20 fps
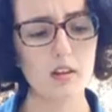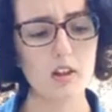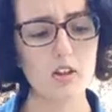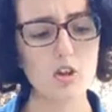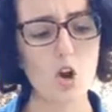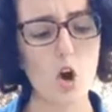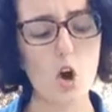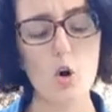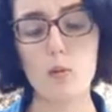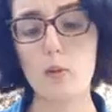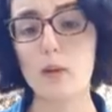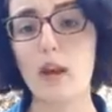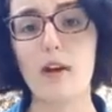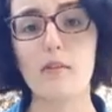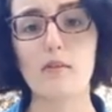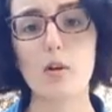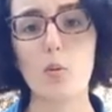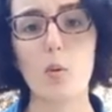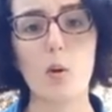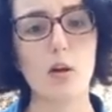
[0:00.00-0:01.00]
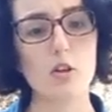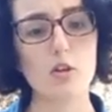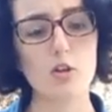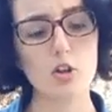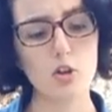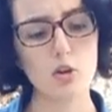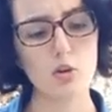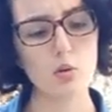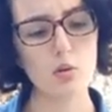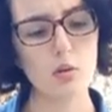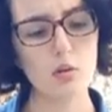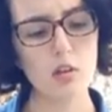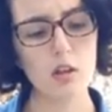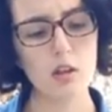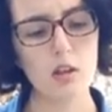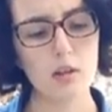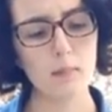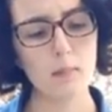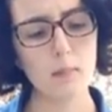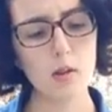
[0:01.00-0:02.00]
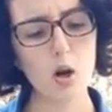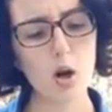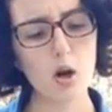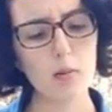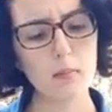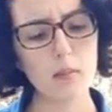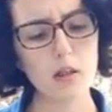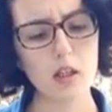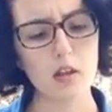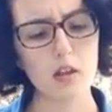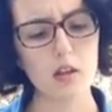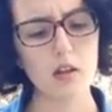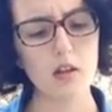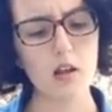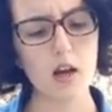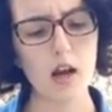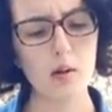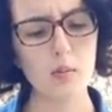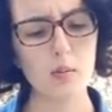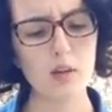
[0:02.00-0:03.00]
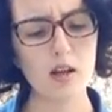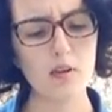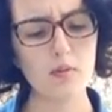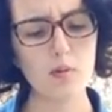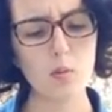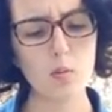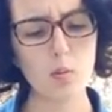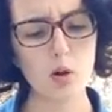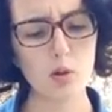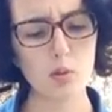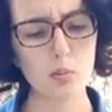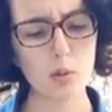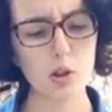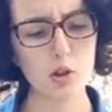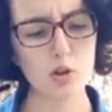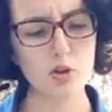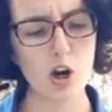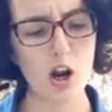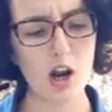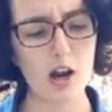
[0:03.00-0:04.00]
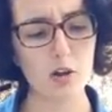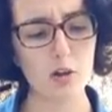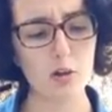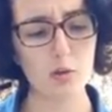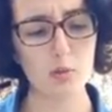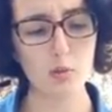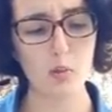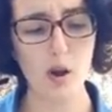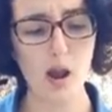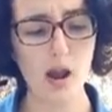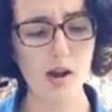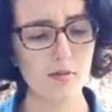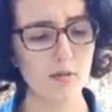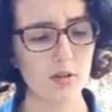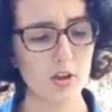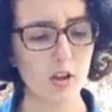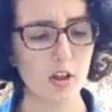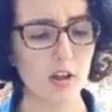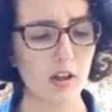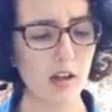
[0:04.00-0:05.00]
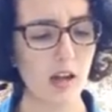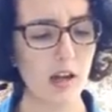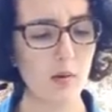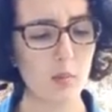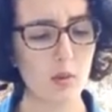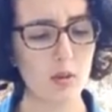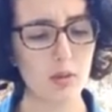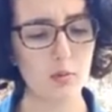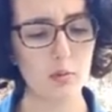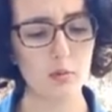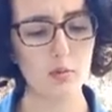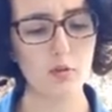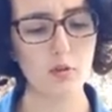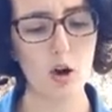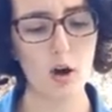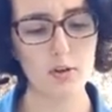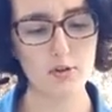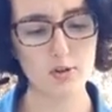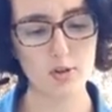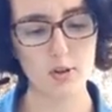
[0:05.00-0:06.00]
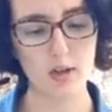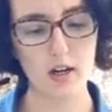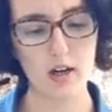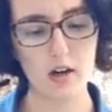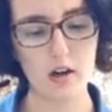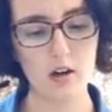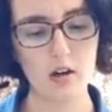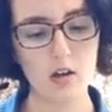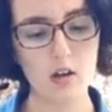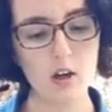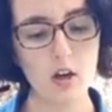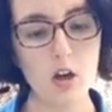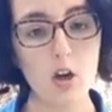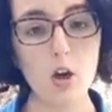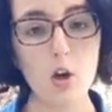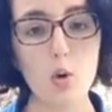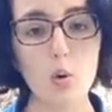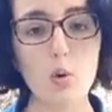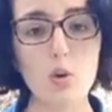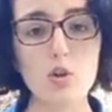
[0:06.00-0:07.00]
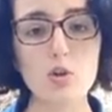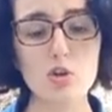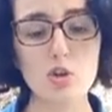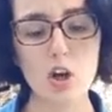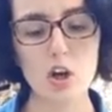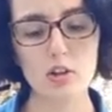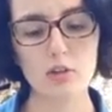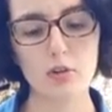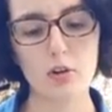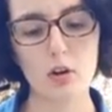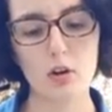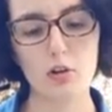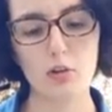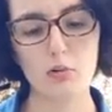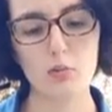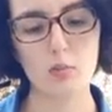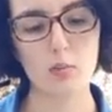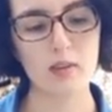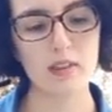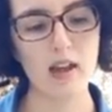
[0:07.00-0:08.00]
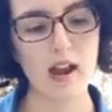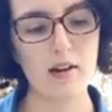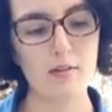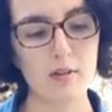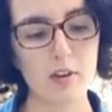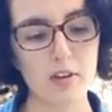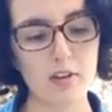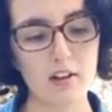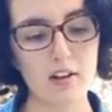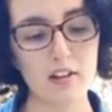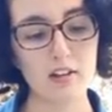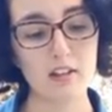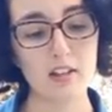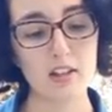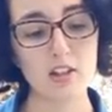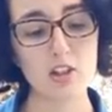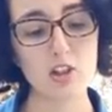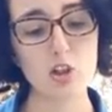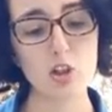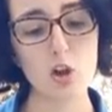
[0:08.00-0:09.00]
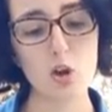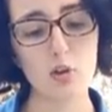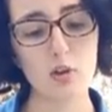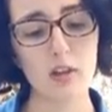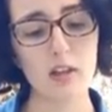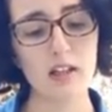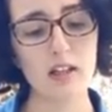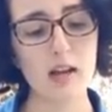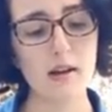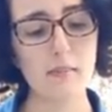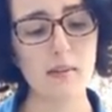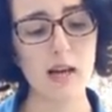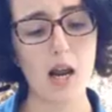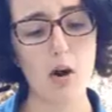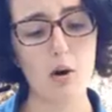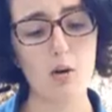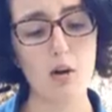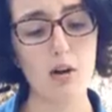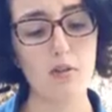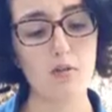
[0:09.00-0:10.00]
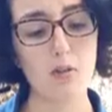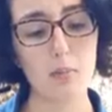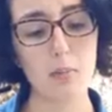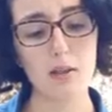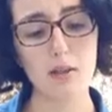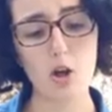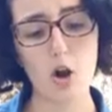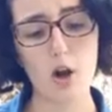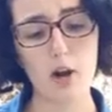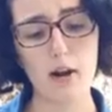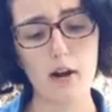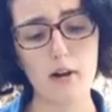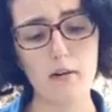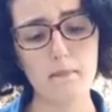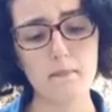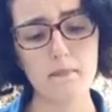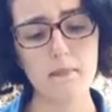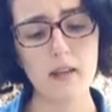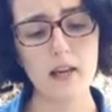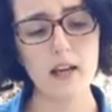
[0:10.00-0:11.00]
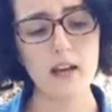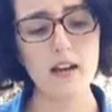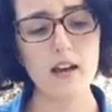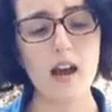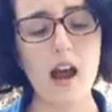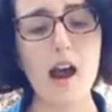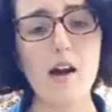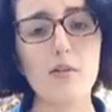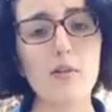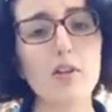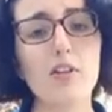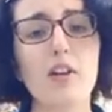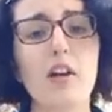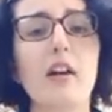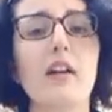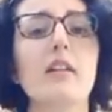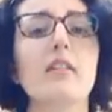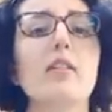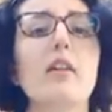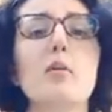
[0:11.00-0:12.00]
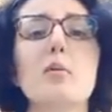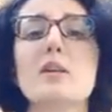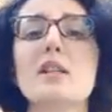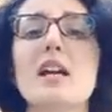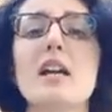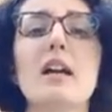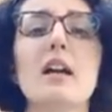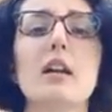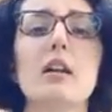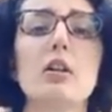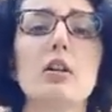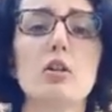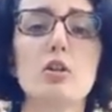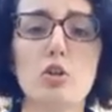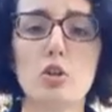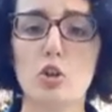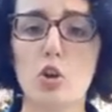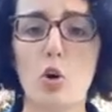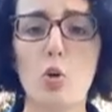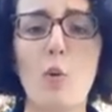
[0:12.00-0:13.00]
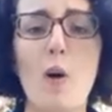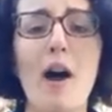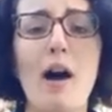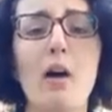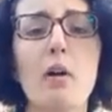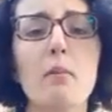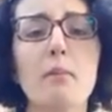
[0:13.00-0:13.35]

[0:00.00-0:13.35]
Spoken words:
that's all we ever want to do. But not me. I would never want to put a child through everything I went through in foster care, or in general, with everything that's slowly coming out of the pinata, everything that was hidden so well.